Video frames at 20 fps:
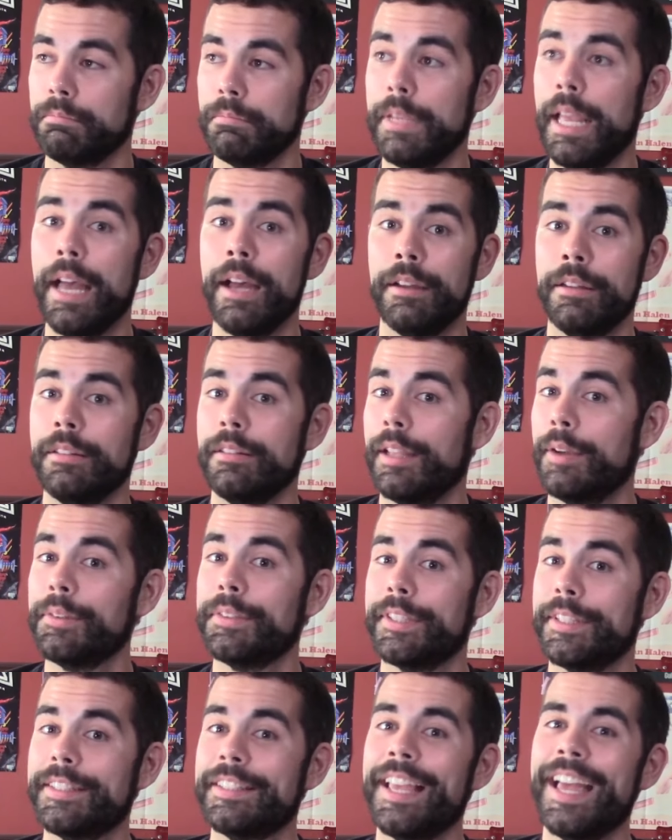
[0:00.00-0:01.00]
"Yeah, that
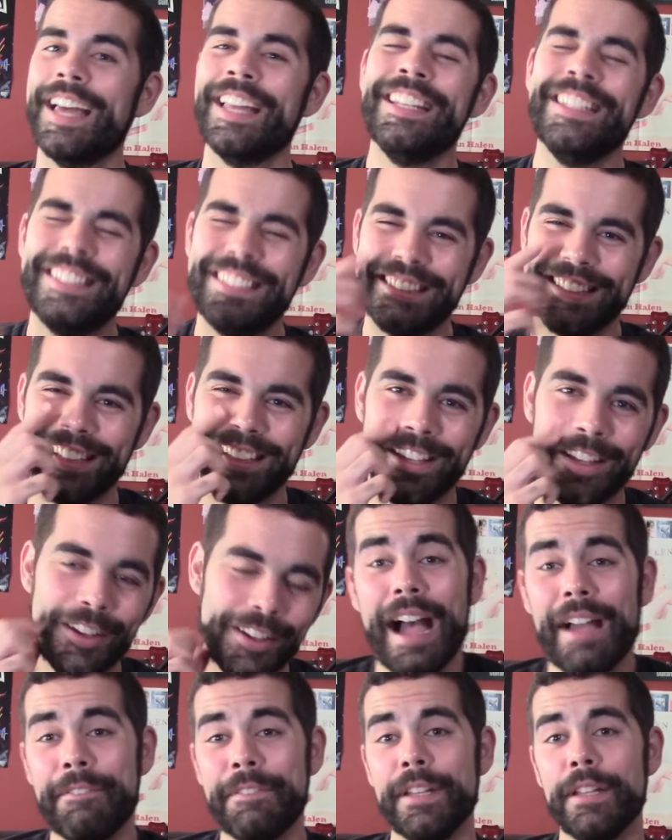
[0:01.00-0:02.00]
was intense."
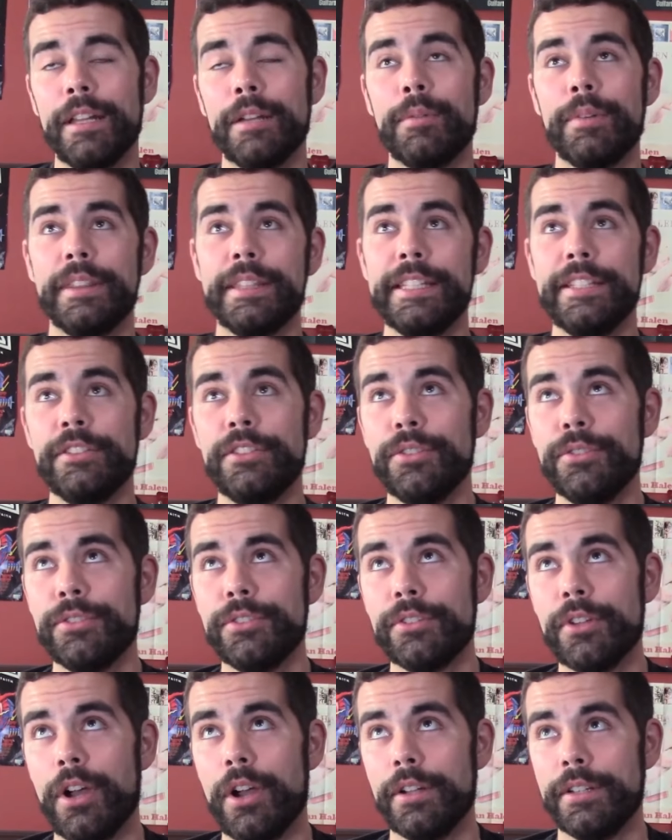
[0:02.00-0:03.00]
I feel like with these two
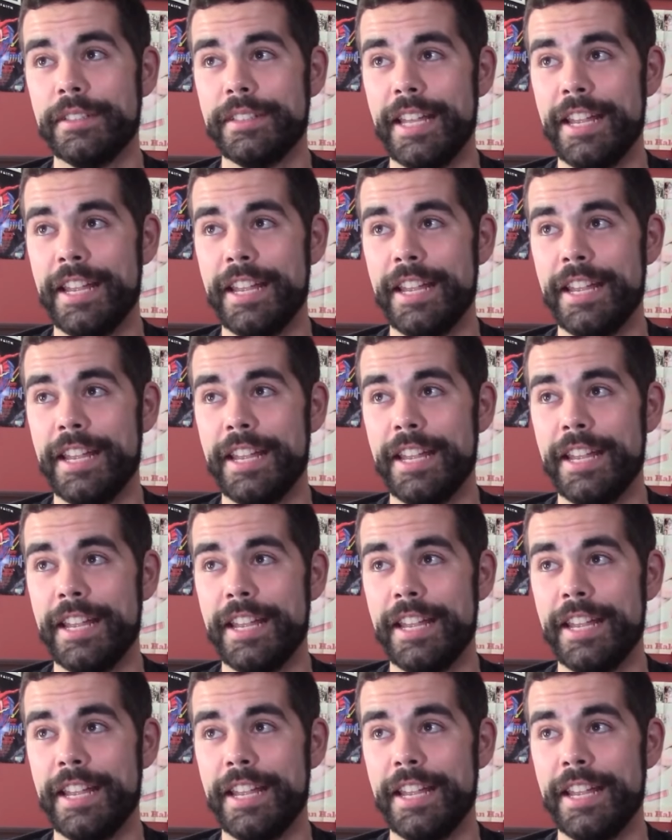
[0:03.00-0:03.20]
songs,